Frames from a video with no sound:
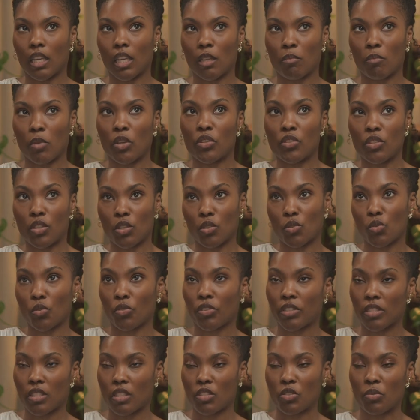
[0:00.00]
In most of the
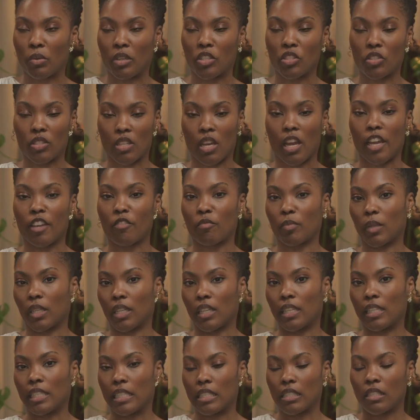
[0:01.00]
touring situations that I've been,
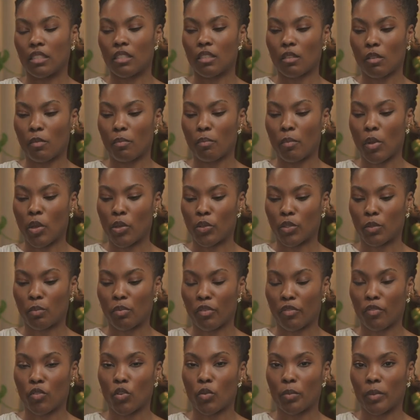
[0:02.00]
at least, most
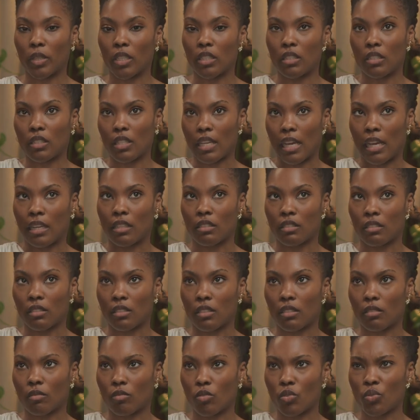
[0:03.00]
performers
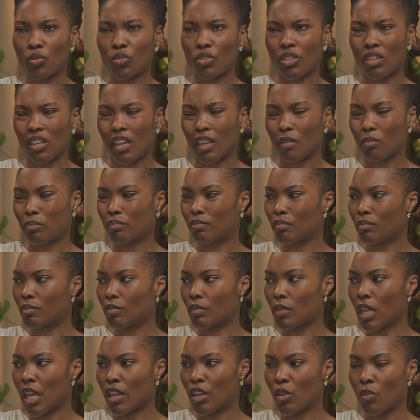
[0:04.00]
and also like
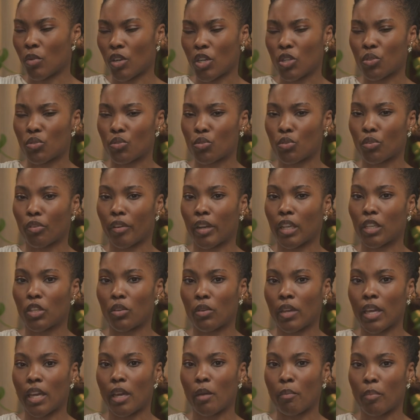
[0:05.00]
anyone who's touring,
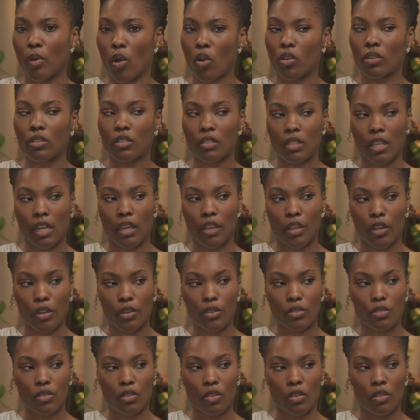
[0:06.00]
you get a box that
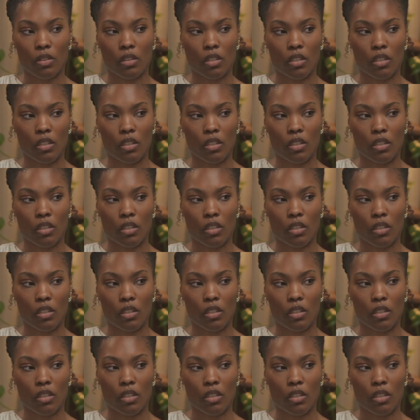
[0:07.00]
goes on